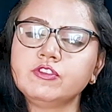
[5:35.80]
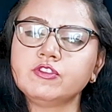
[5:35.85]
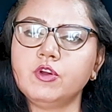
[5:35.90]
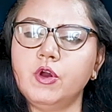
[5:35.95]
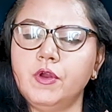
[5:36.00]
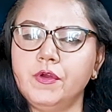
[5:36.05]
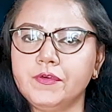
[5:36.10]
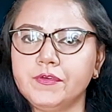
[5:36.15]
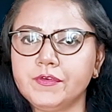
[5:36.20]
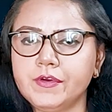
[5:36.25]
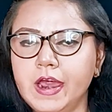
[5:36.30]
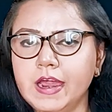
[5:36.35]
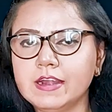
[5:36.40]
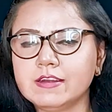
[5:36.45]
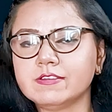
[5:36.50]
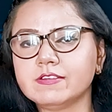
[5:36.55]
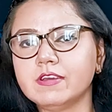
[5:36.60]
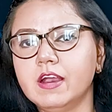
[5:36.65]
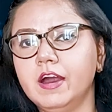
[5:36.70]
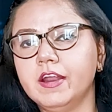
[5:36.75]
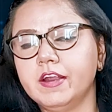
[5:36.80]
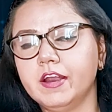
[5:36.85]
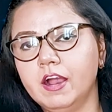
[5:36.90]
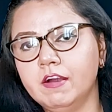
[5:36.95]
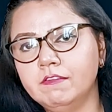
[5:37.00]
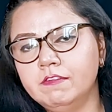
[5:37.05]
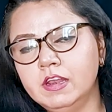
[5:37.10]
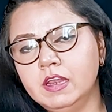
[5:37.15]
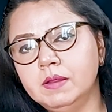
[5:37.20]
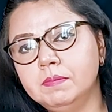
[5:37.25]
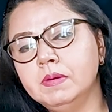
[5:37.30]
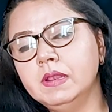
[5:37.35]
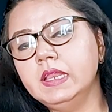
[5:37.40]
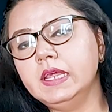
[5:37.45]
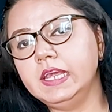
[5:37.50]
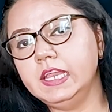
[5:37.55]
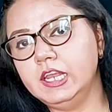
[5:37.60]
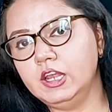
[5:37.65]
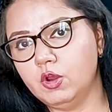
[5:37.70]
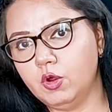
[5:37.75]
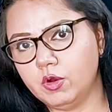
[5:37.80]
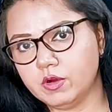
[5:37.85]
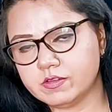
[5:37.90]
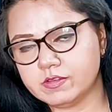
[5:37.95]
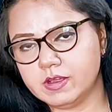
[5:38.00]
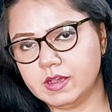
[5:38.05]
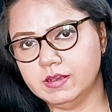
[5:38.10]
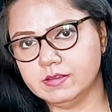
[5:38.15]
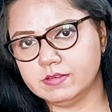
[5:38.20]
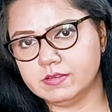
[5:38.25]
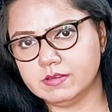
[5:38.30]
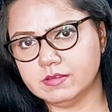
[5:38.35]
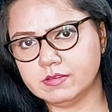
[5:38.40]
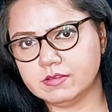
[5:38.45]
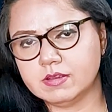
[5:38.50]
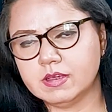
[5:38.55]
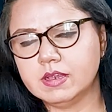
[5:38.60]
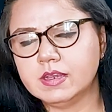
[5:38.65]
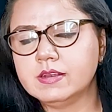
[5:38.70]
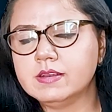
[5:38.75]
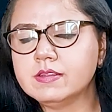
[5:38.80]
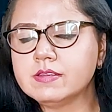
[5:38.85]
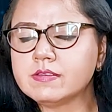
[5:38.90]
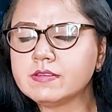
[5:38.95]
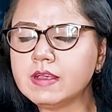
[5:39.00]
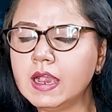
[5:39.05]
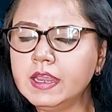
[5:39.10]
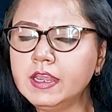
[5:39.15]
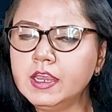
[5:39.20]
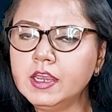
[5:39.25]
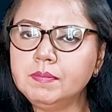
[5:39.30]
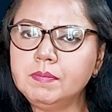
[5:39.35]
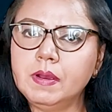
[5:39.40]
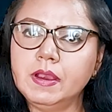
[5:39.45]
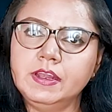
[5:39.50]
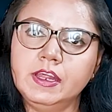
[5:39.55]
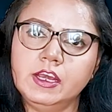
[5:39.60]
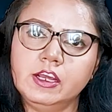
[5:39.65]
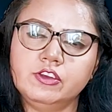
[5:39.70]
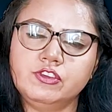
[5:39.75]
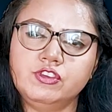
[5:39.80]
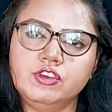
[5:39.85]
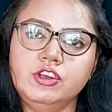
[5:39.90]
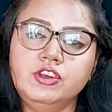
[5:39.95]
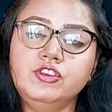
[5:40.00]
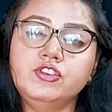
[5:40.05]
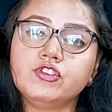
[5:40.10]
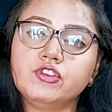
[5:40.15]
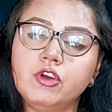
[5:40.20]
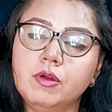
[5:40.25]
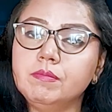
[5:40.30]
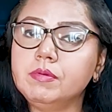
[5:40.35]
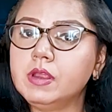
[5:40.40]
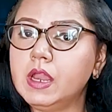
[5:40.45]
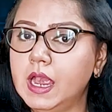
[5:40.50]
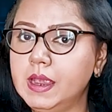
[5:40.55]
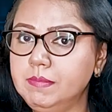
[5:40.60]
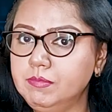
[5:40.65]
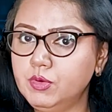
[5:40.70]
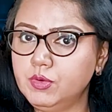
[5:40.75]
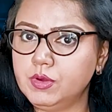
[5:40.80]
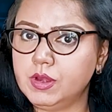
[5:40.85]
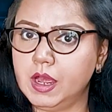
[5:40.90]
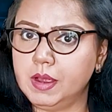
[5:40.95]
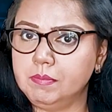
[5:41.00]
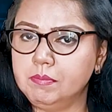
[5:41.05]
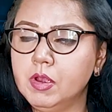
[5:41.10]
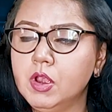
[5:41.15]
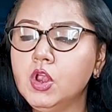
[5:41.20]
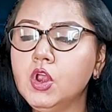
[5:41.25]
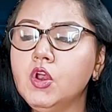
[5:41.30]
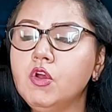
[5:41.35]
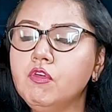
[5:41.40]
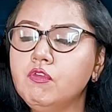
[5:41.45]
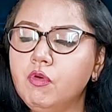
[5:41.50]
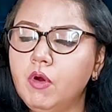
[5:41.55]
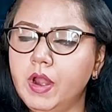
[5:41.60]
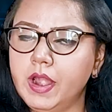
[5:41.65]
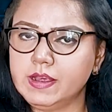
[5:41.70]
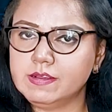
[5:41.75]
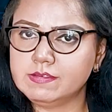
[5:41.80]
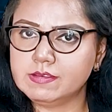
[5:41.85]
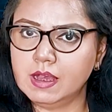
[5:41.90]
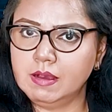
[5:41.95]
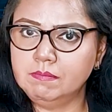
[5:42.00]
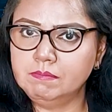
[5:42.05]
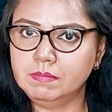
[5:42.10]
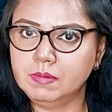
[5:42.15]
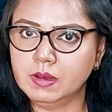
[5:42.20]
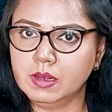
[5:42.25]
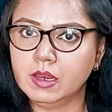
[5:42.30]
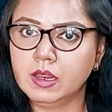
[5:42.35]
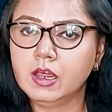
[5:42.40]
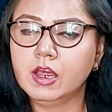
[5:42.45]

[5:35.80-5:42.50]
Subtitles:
contracts are available in lot sizes decided by the exchange from time to time. For example,